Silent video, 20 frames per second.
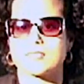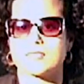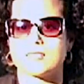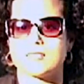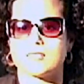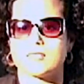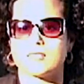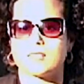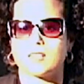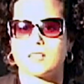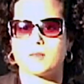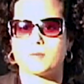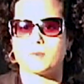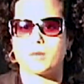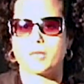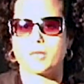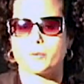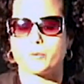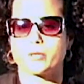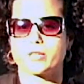
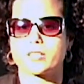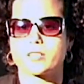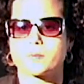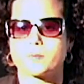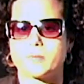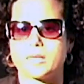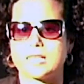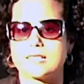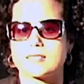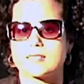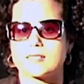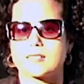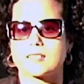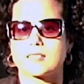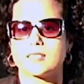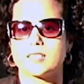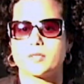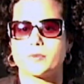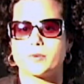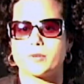I work
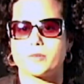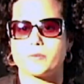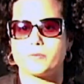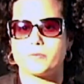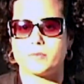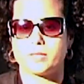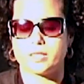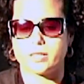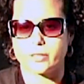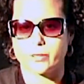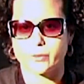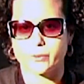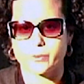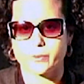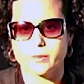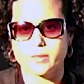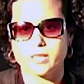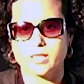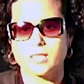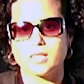basically with
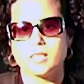video,